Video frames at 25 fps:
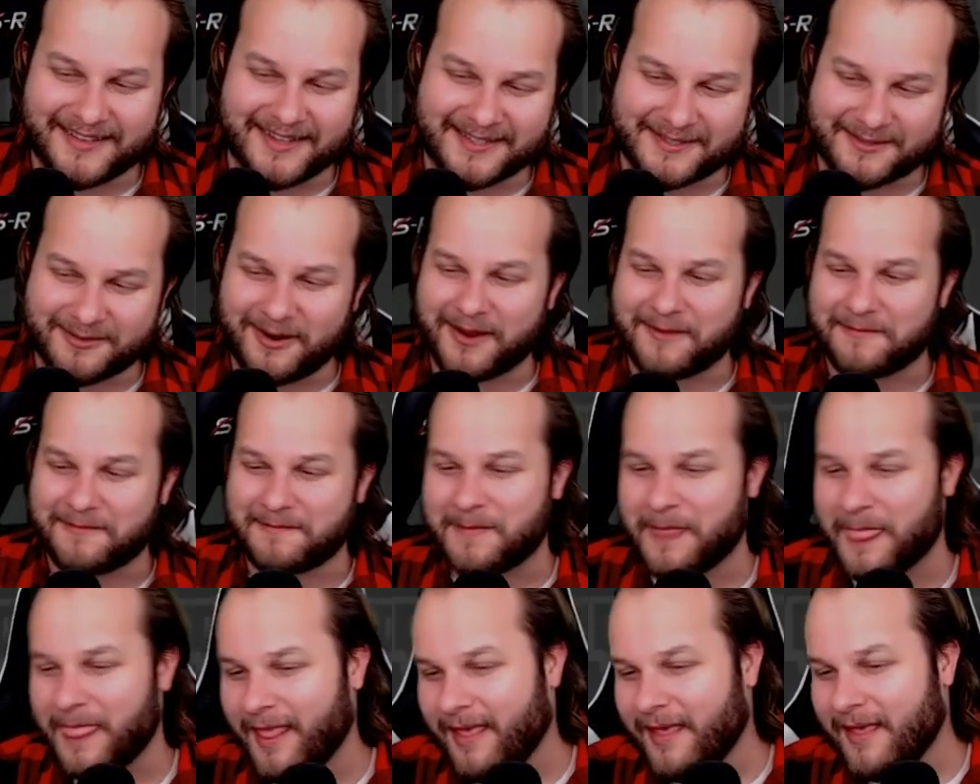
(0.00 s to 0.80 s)
That's right.
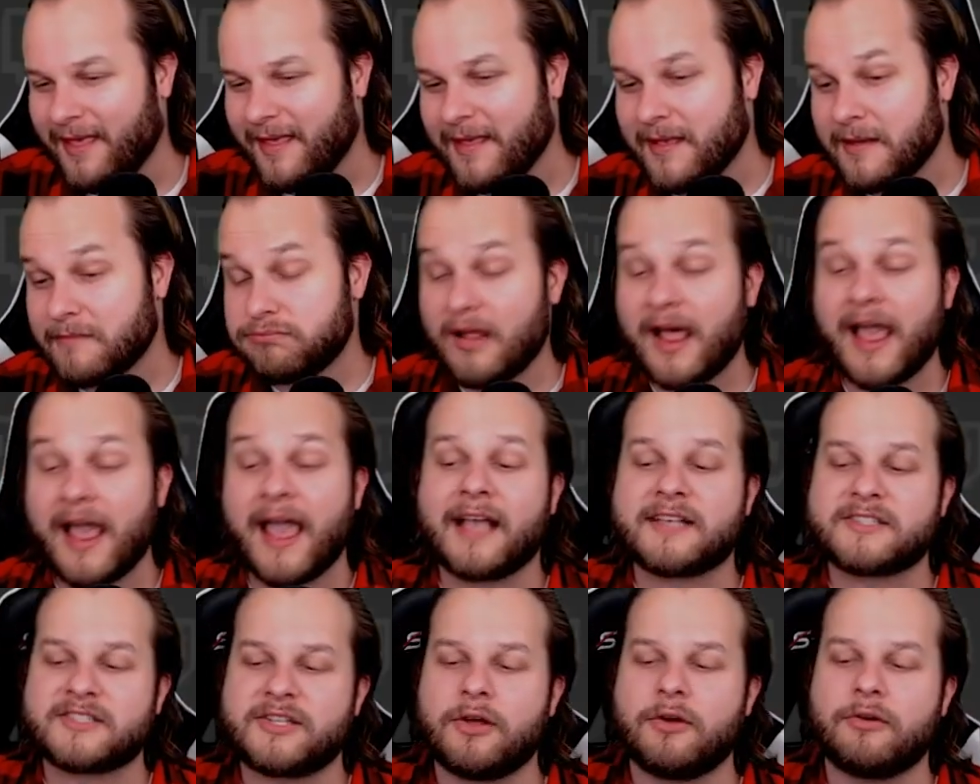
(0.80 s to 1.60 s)

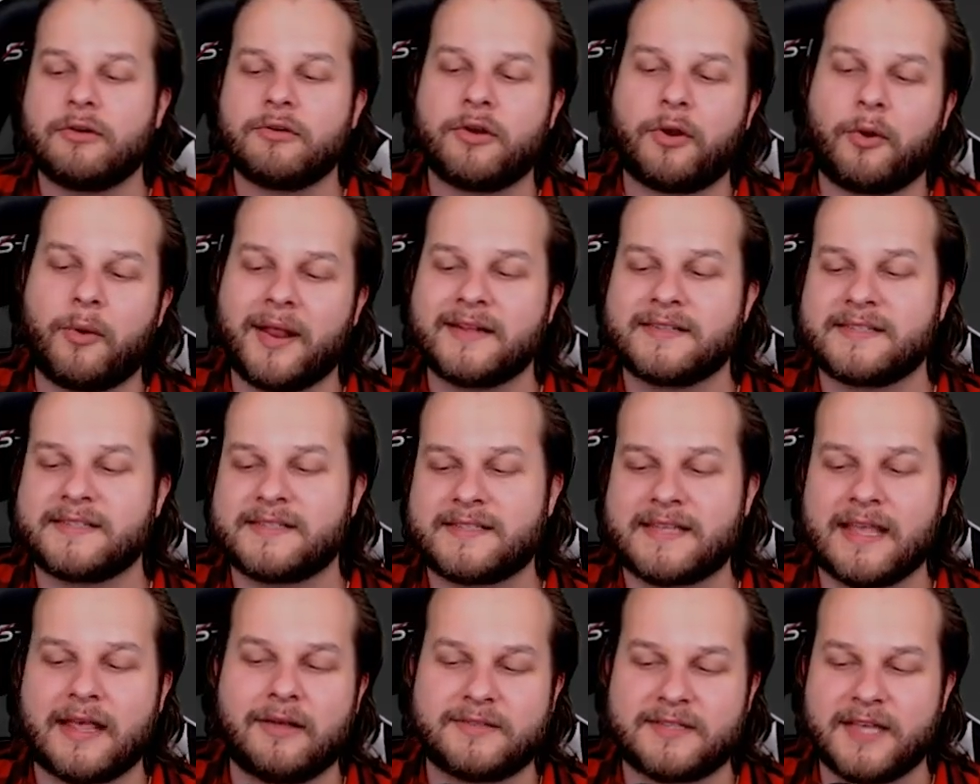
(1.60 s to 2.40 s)
Blackstone, greetings and
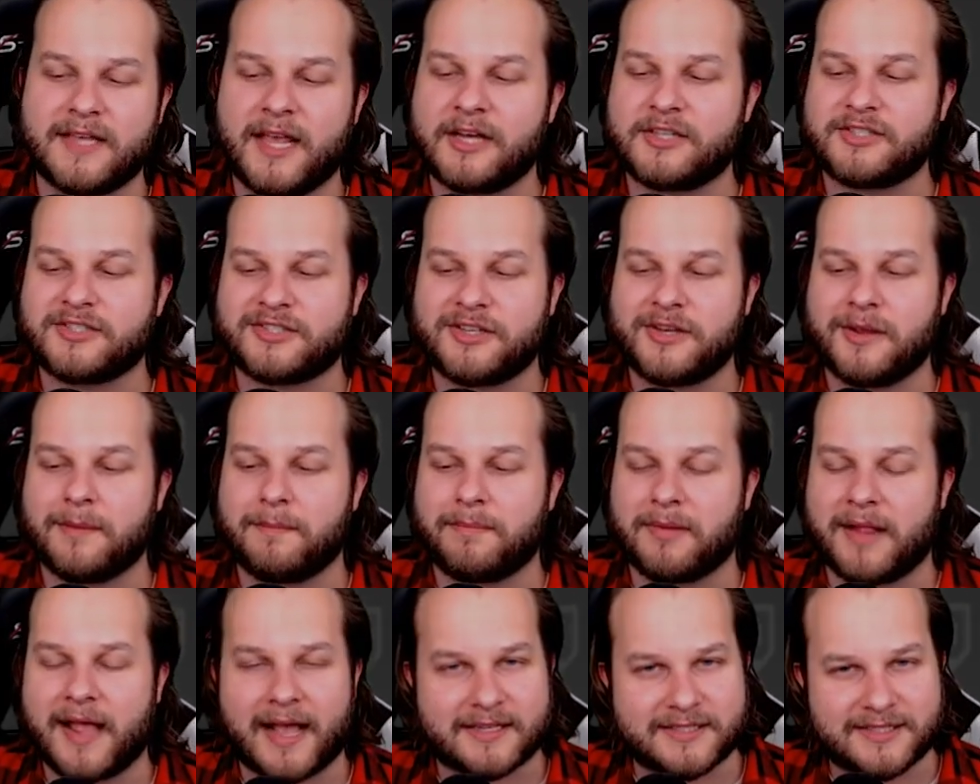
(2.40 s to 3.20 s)
salutations to you,
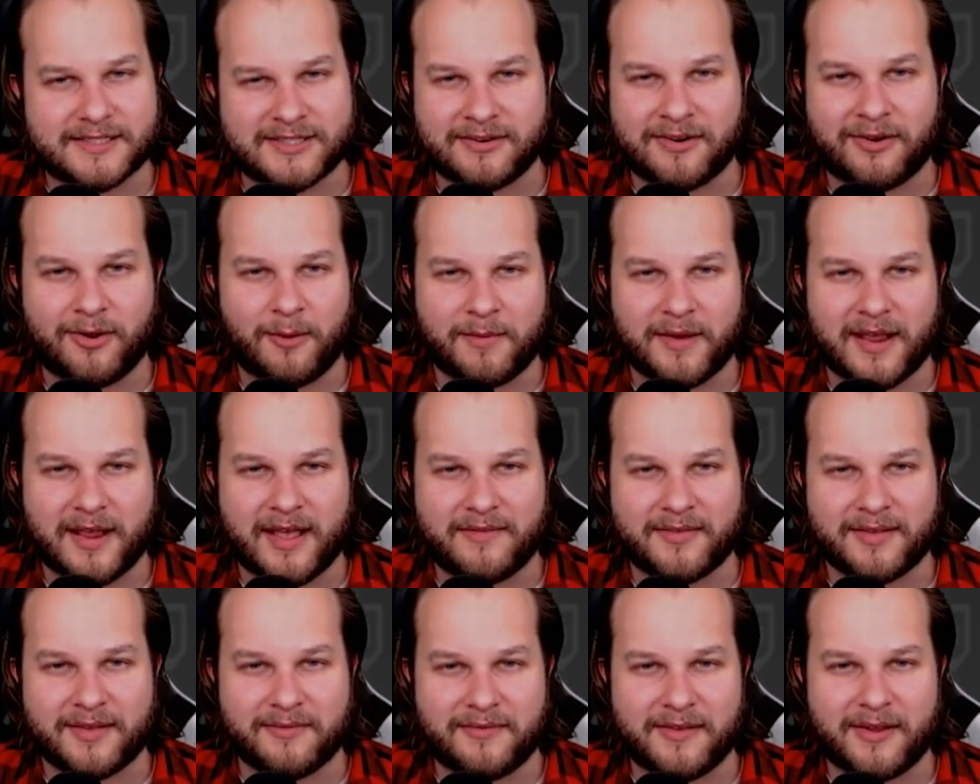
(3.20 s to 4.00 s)
Blackstone. I hope you're
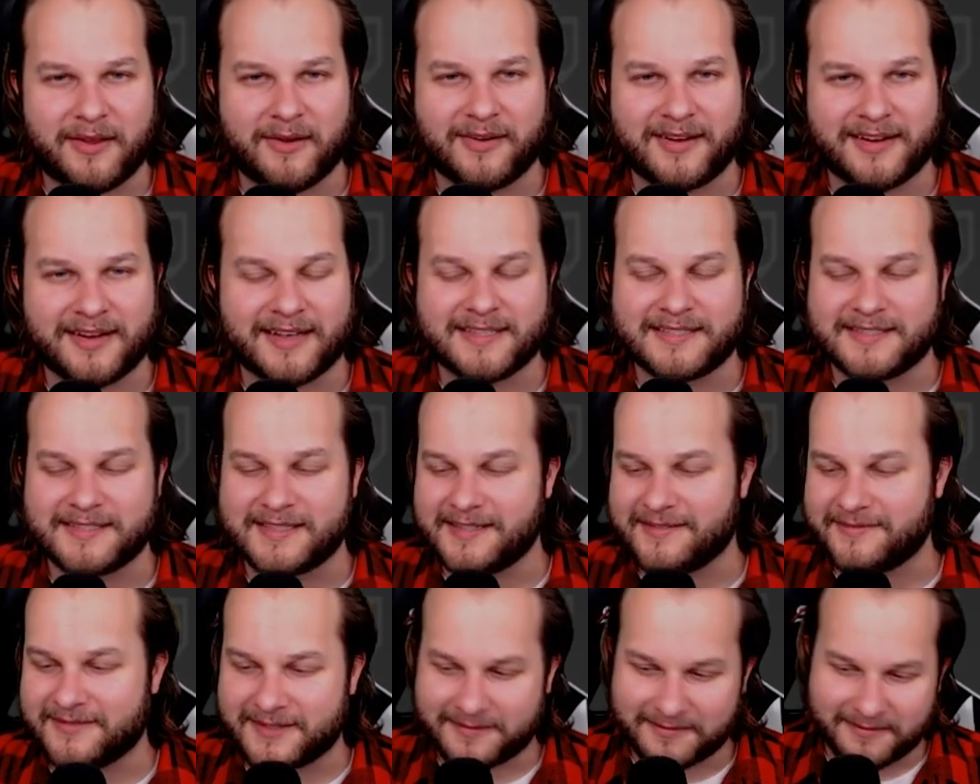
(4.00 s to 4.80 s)
having a very nice
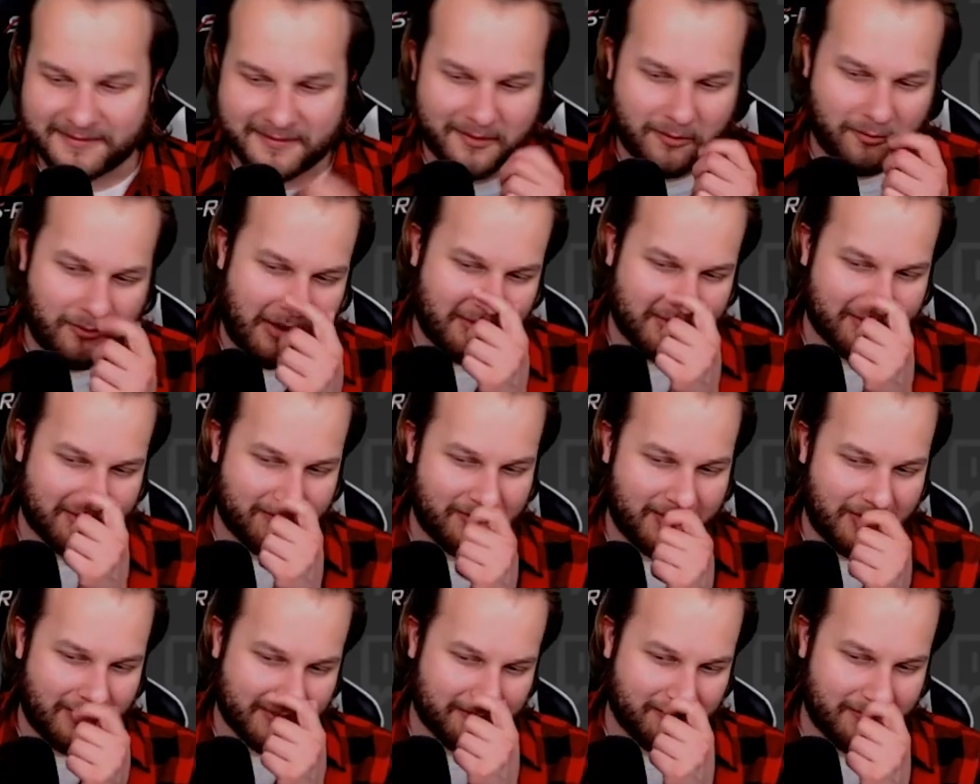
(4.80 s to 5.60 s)
evening. Welcome,
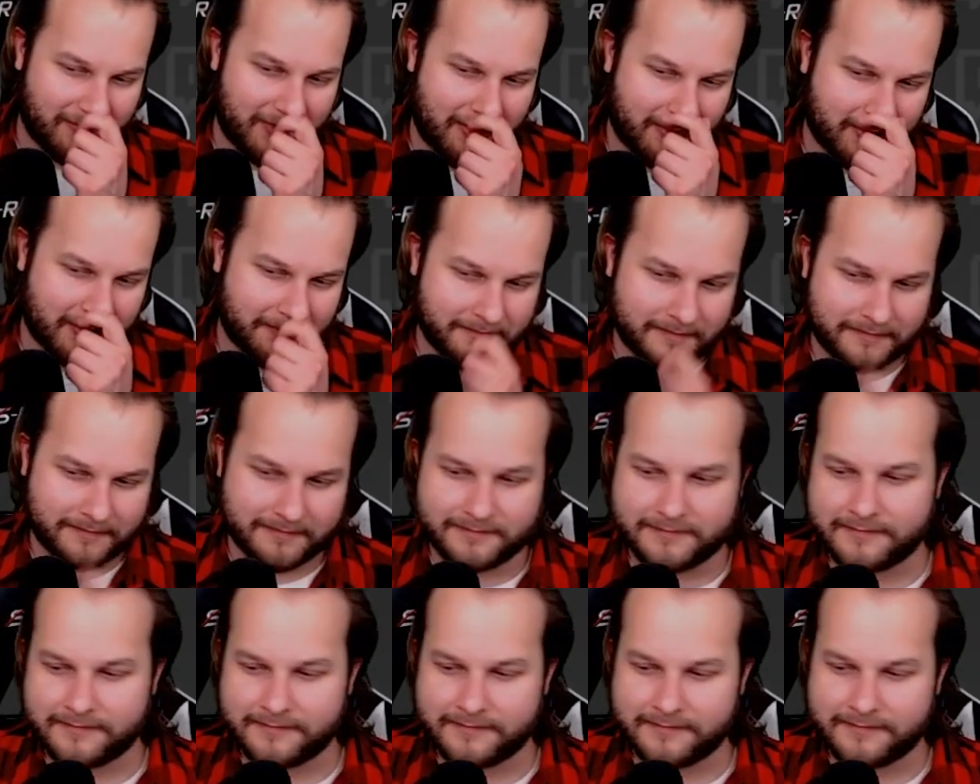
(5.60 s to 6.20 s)
welcome, welcome.